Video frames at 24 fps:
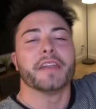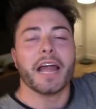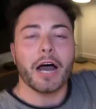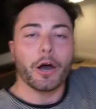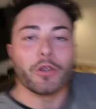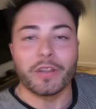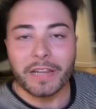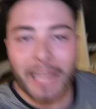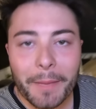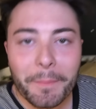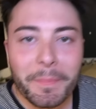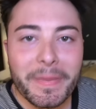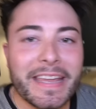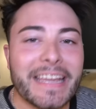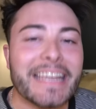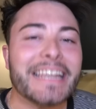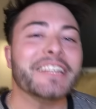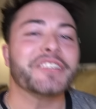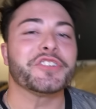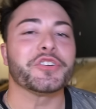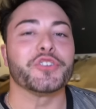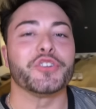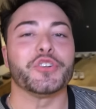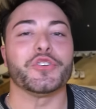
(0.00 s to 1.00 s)
Now let me
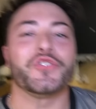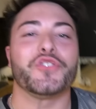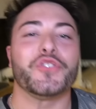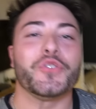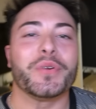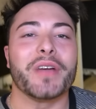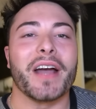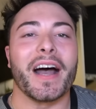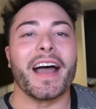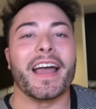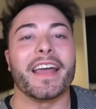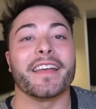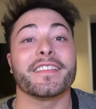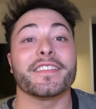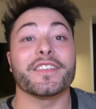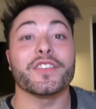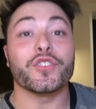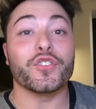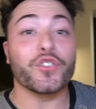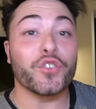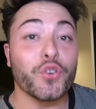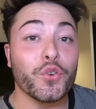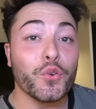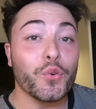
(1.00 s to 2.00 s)
introduce you guys
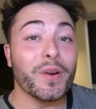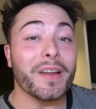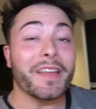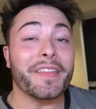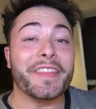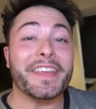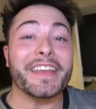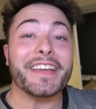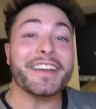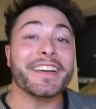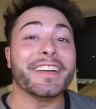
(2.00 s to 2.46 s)
to the